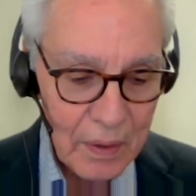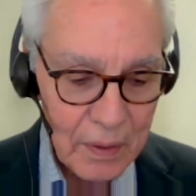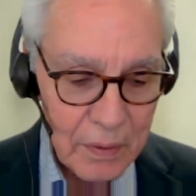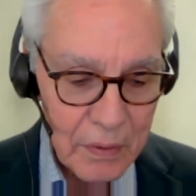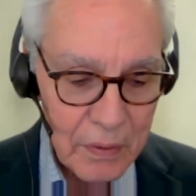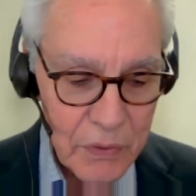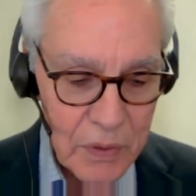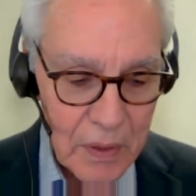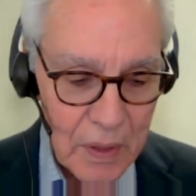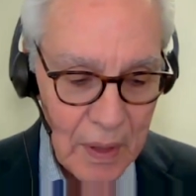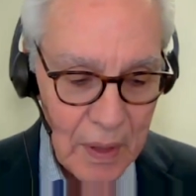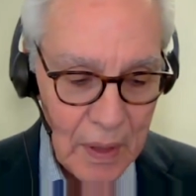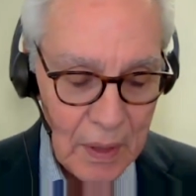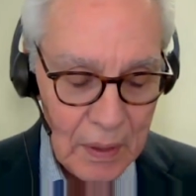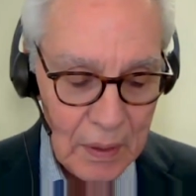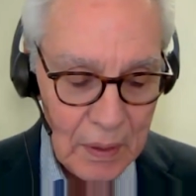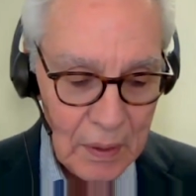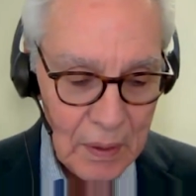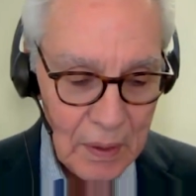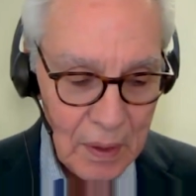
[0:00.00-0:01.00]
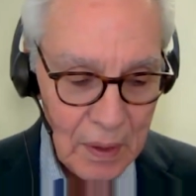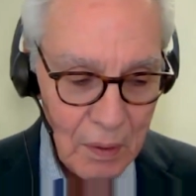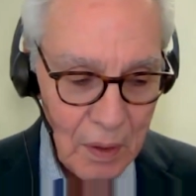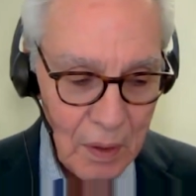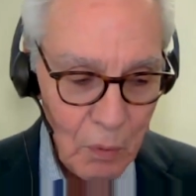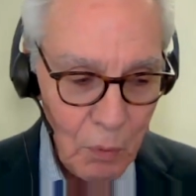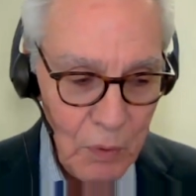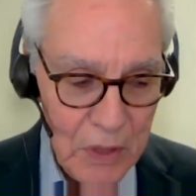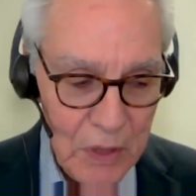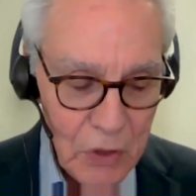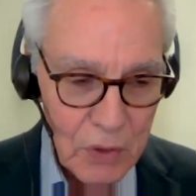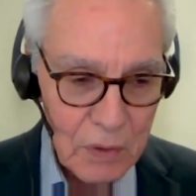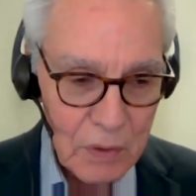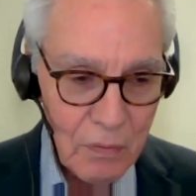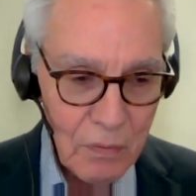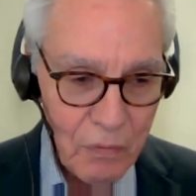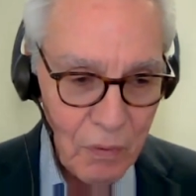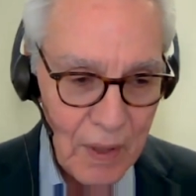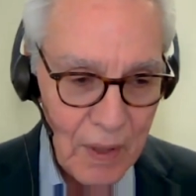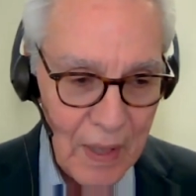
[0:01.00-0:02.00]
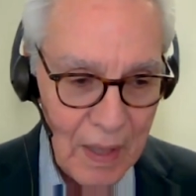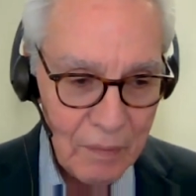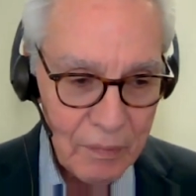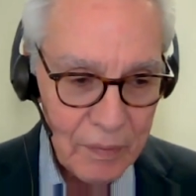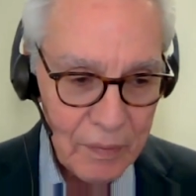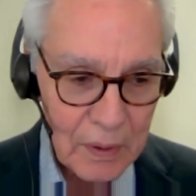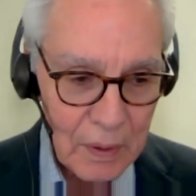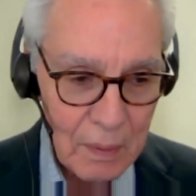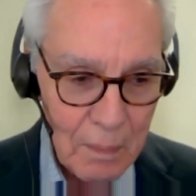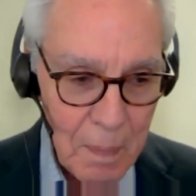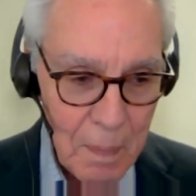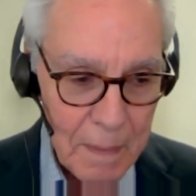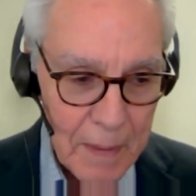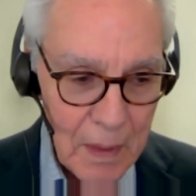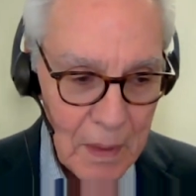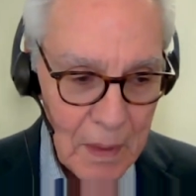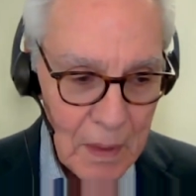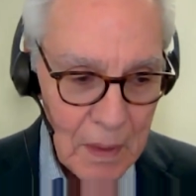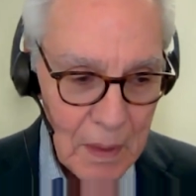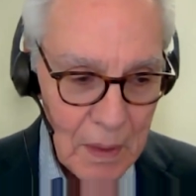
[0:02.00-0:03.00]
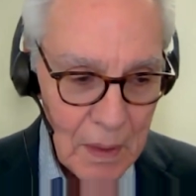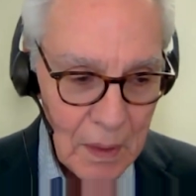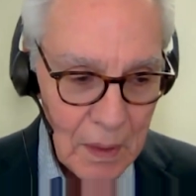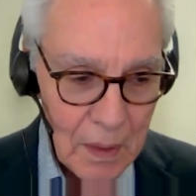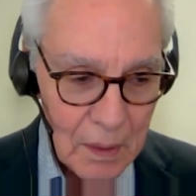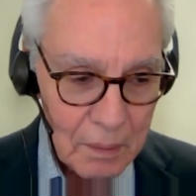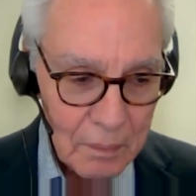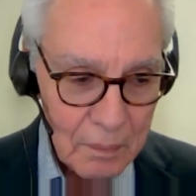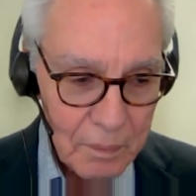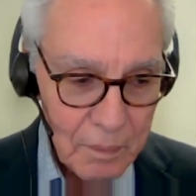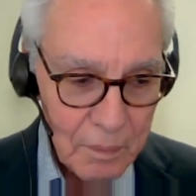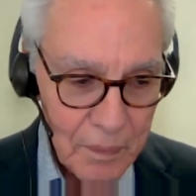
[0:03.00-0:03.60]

is a a reason for having uh,